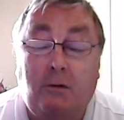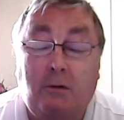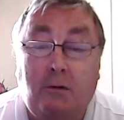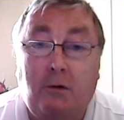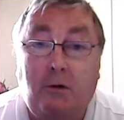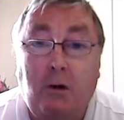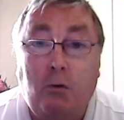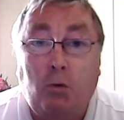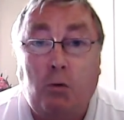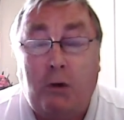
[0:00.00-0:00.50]

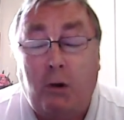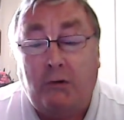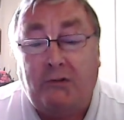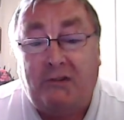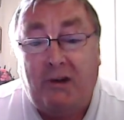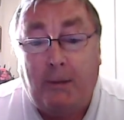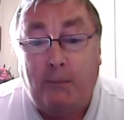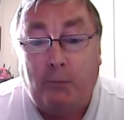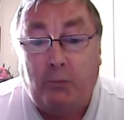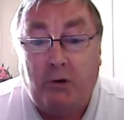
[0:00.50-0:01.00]
You know, all those
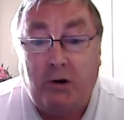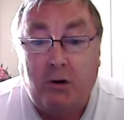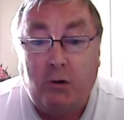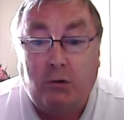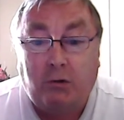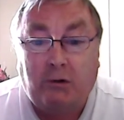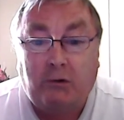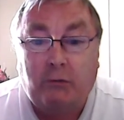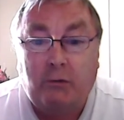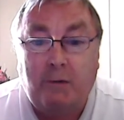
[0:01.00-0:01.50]
temporary
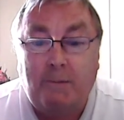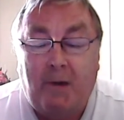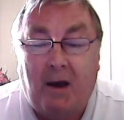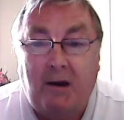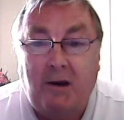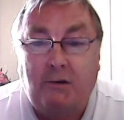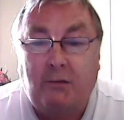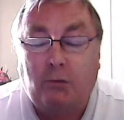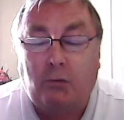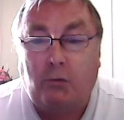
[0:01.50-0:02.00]
hooks we
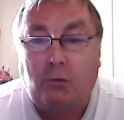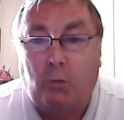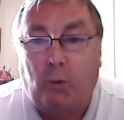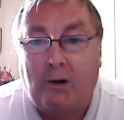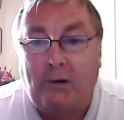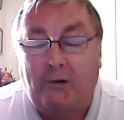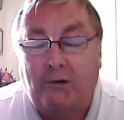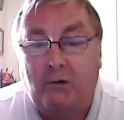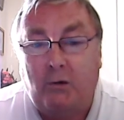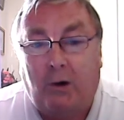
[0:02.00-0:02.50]
made all the
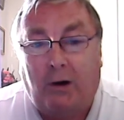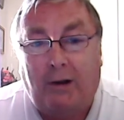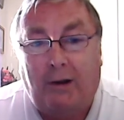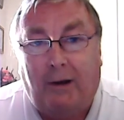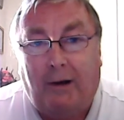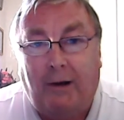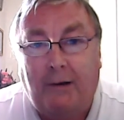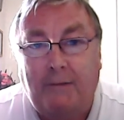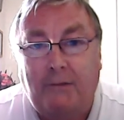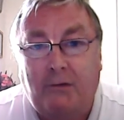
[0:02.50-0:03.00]
way through our
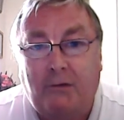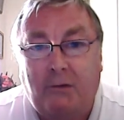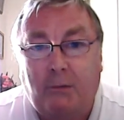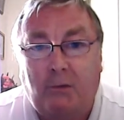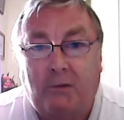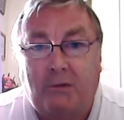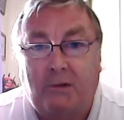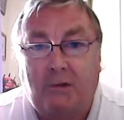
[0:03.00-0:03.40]
lives